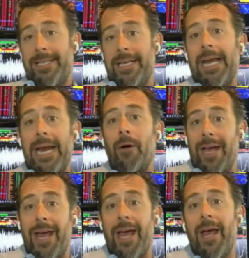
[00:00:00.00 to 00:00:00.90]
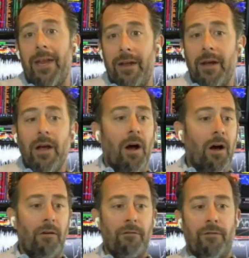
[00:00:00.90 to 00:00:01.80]
trying to get out
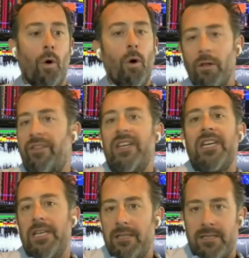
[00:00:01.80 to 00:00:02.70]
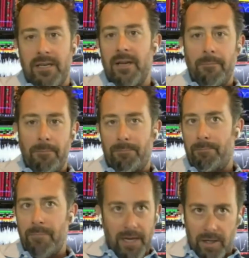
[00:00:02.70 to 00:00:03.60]
ahead of all of the needs
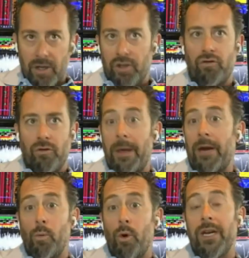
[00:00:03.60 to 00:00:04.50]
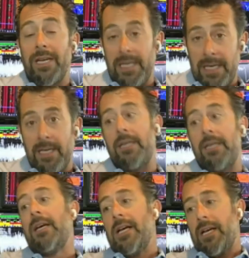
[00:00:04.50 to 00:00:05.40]
in, in industrial metal we're going to
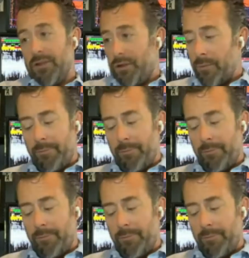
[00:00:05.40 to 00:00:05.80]
need